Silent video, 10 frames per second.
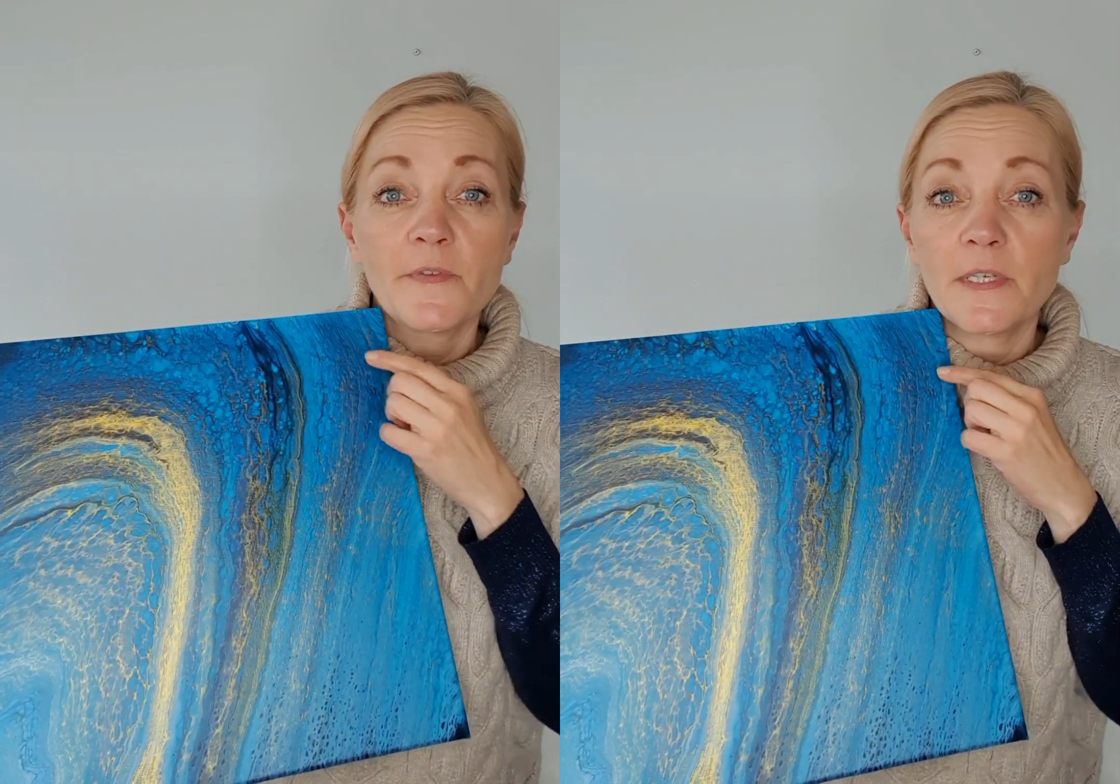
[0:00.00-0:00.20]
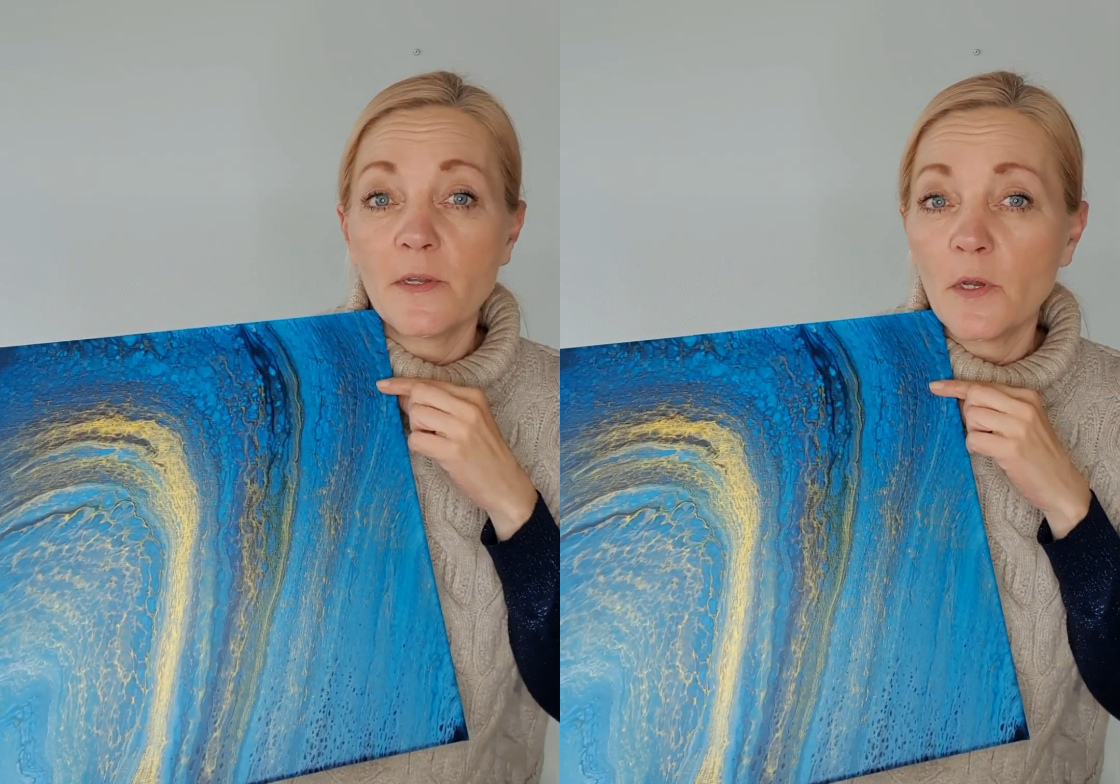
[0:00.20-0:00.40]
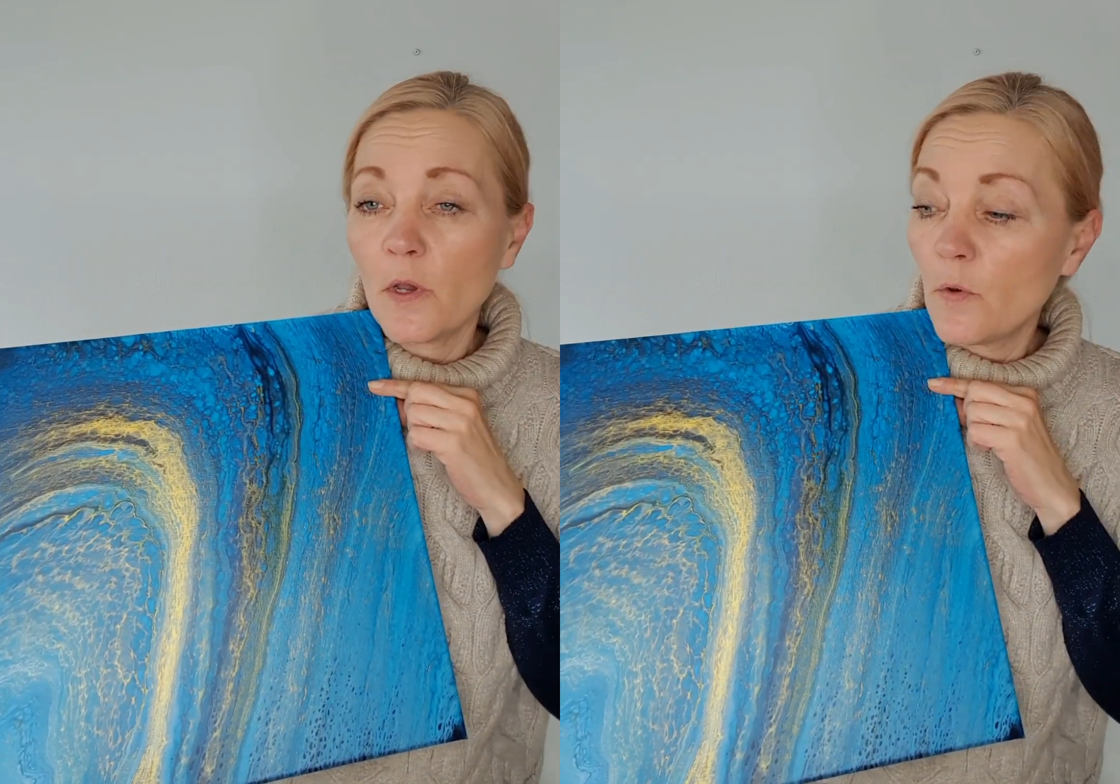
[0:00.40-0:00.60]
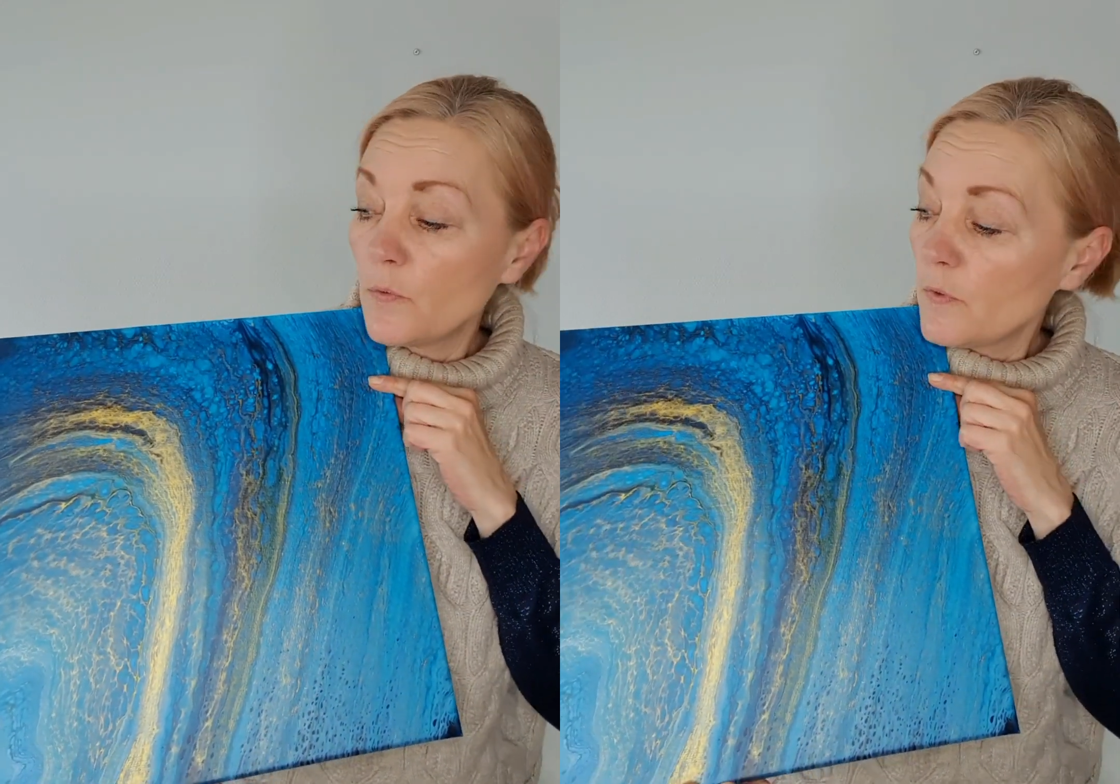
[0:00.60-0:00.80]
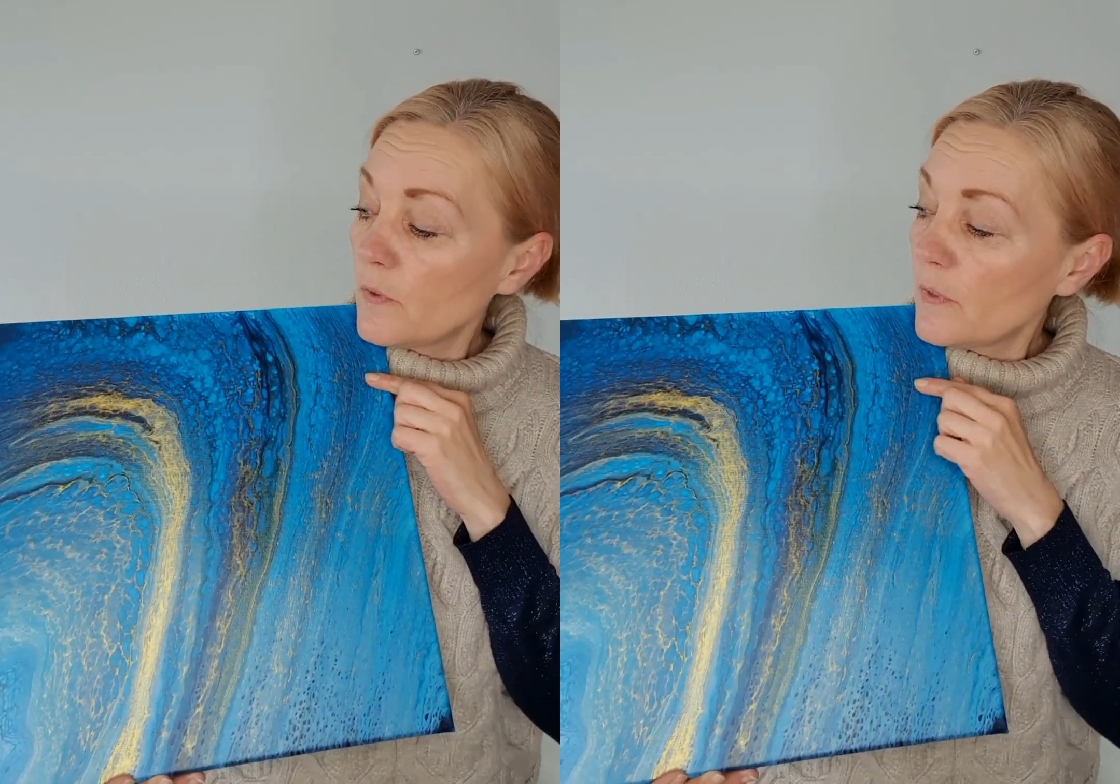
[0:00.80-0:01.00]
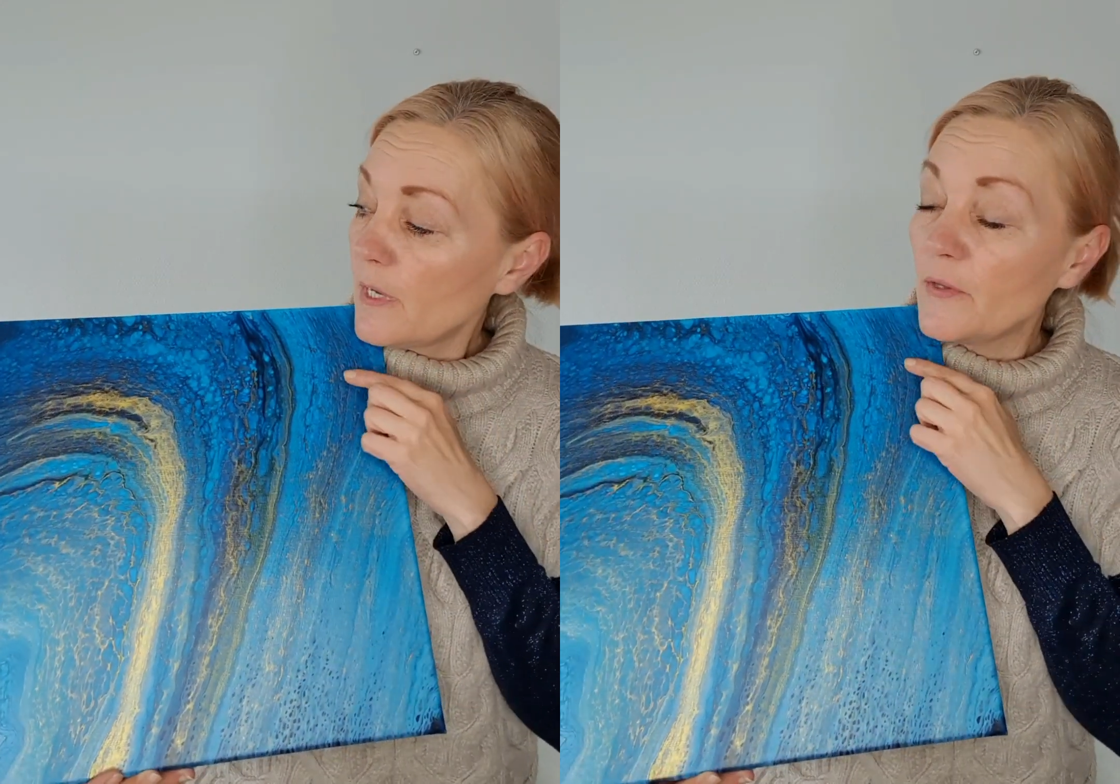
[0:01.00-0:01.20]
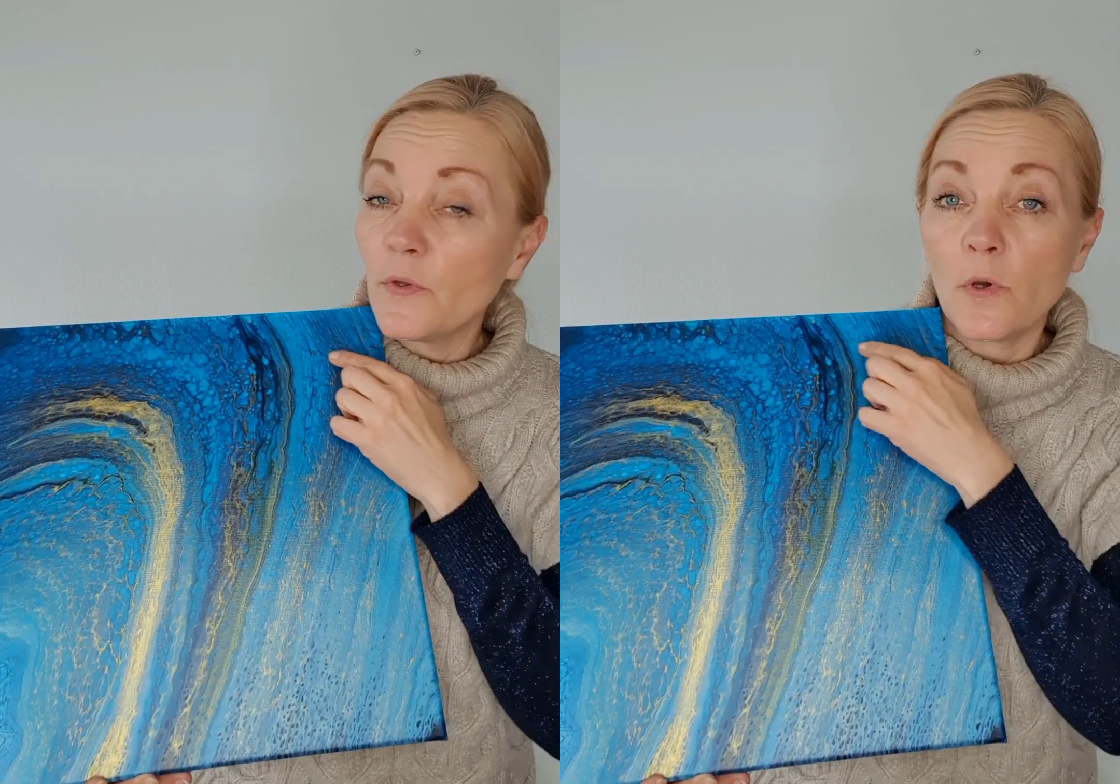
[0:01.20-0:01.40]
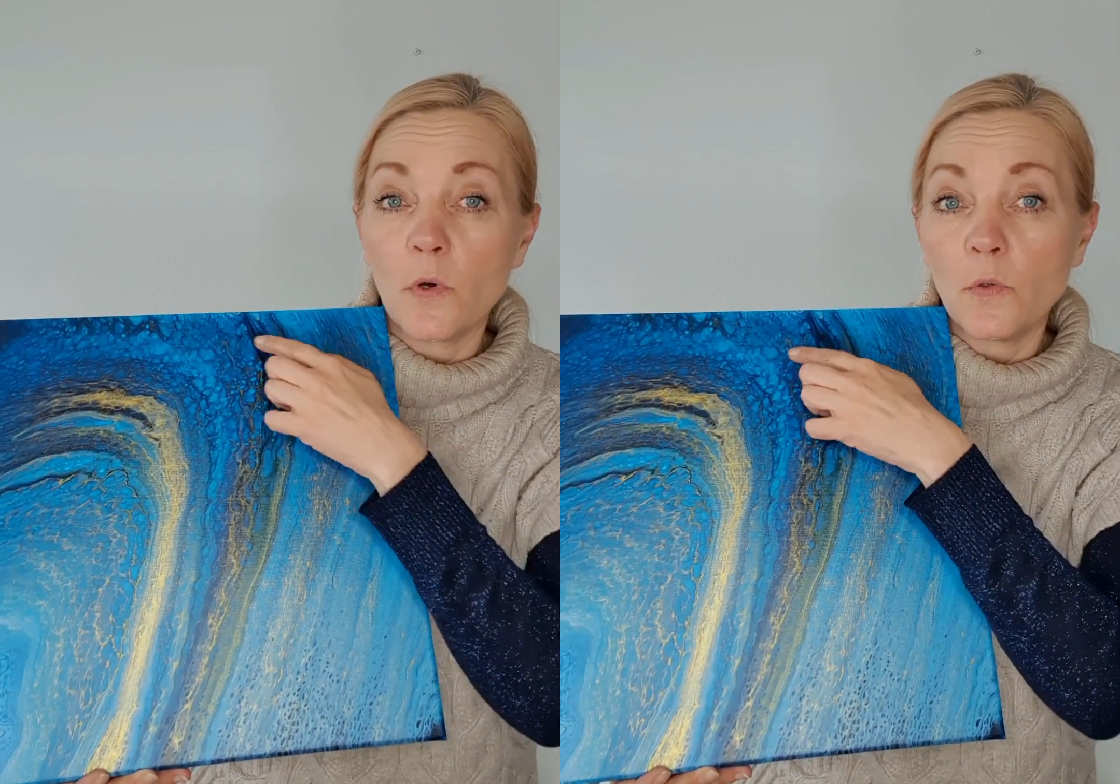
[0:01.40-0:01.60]
silicone in
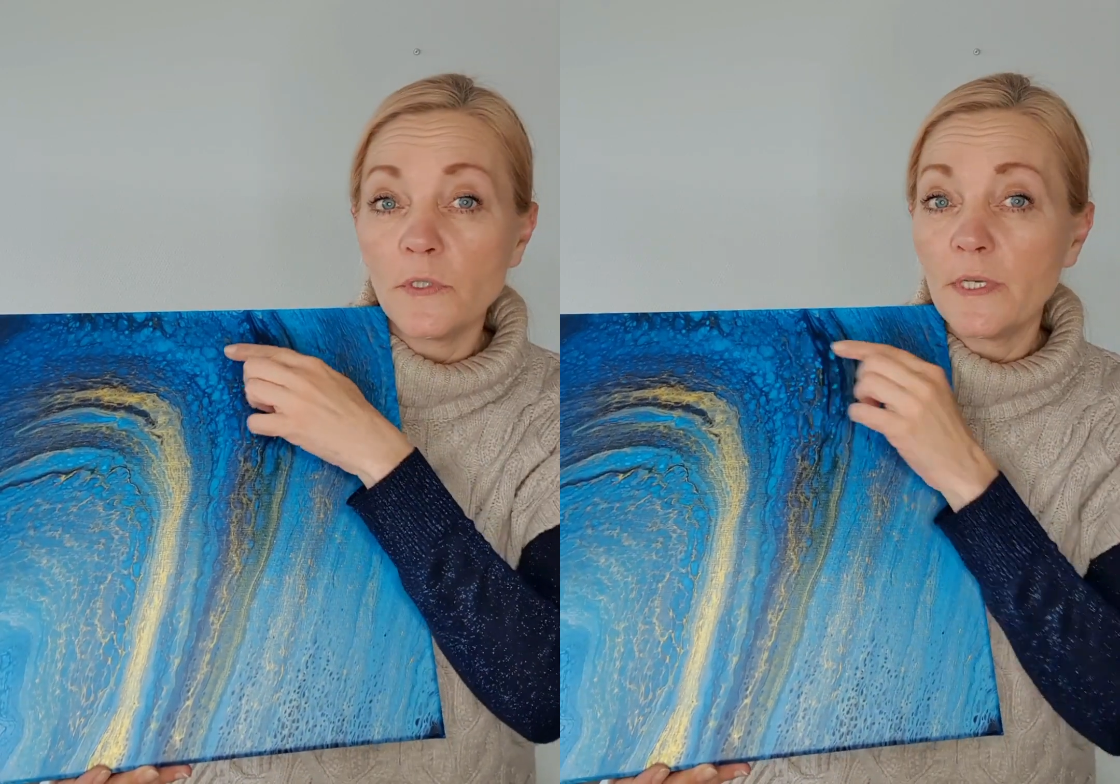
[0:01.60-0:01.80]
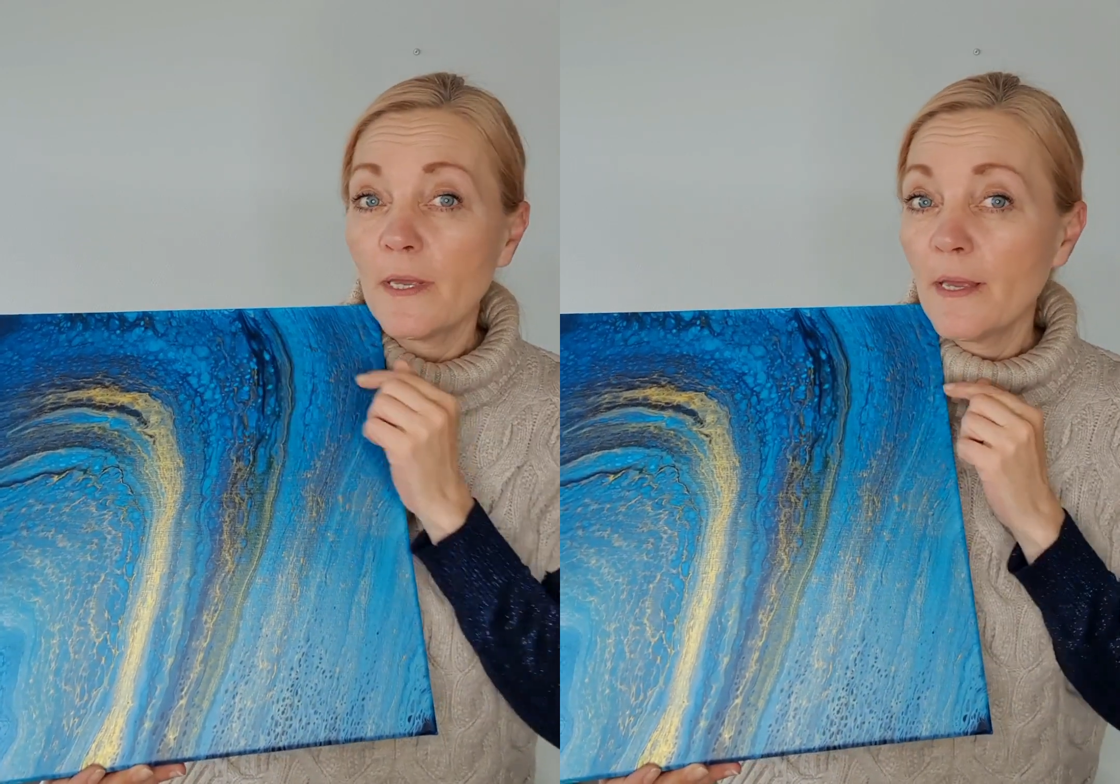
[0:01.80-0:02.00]
the gold,